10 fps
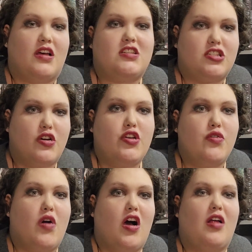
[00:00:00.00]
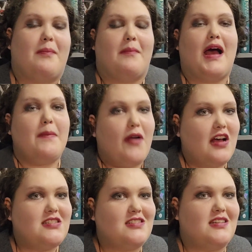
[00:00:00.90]
show you all my
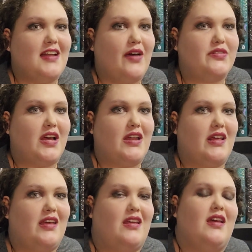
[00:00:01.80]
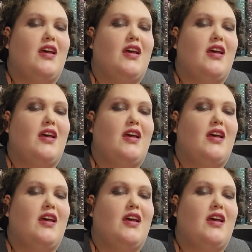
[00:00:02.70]
process in outlining